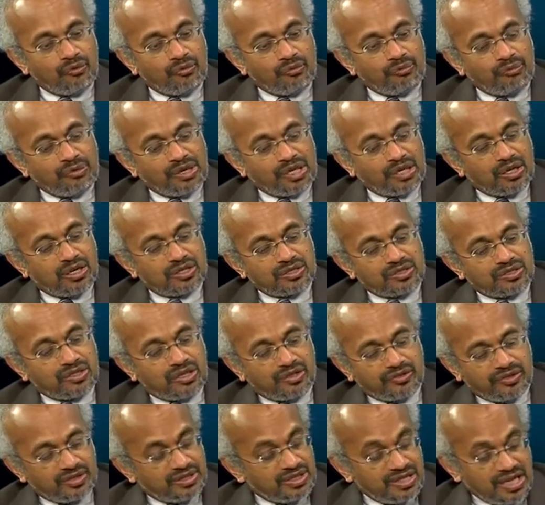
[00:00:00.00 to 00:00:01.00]
because
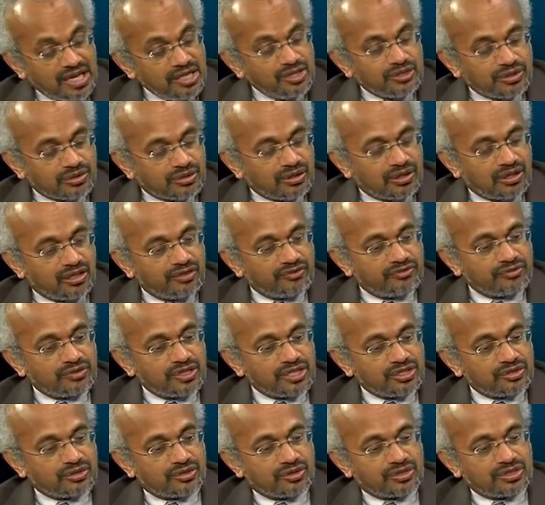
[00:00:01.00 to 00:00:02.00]
the nature of
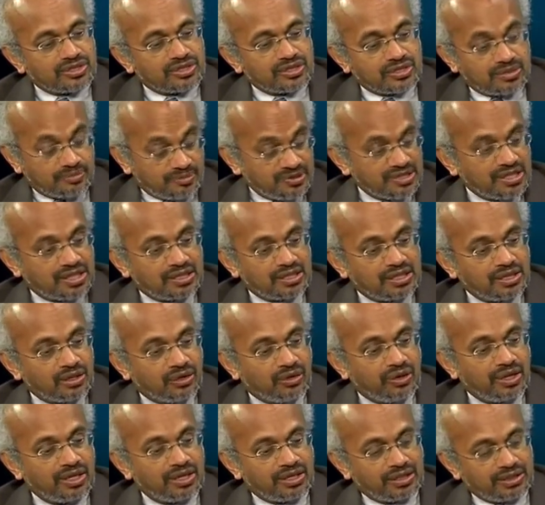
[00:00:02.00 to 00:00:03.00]
resources, particularly
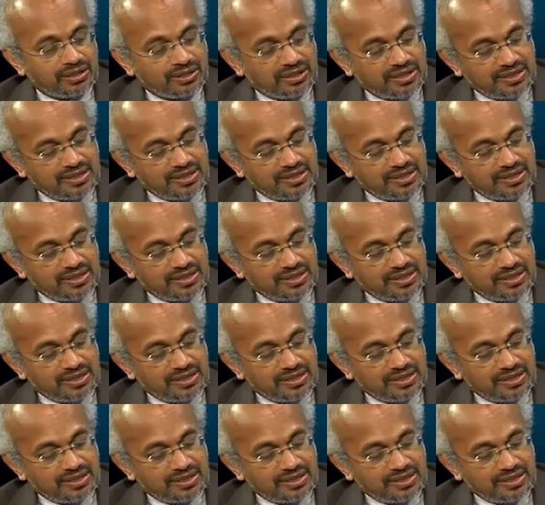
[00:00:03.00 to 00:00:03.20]
oil,